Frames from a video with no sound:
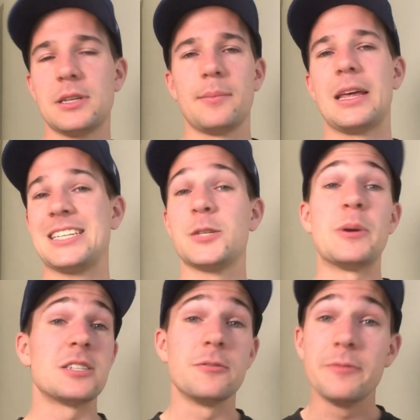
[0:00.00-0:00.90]
some of that
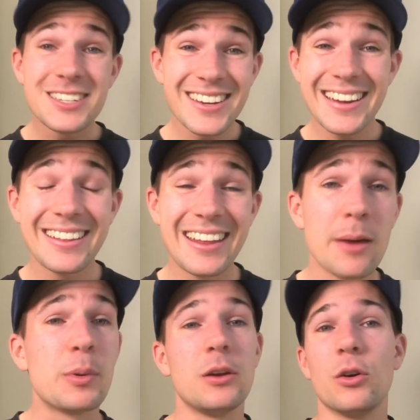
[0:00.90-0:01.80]
specificity in
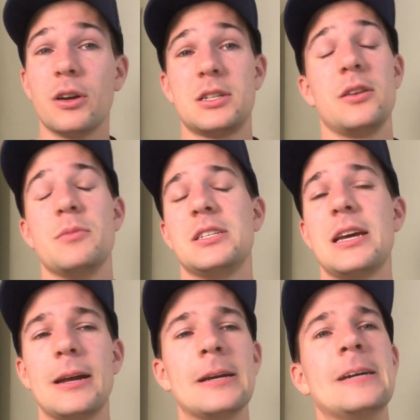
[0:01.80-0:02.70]
there but not necessarily miss
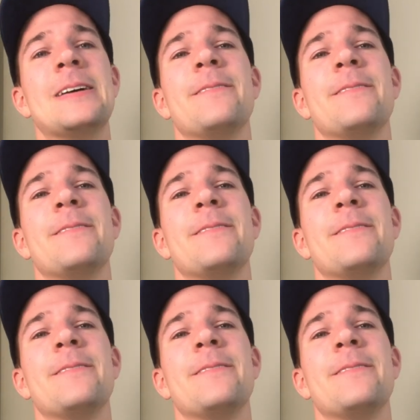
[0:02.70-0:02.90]
out.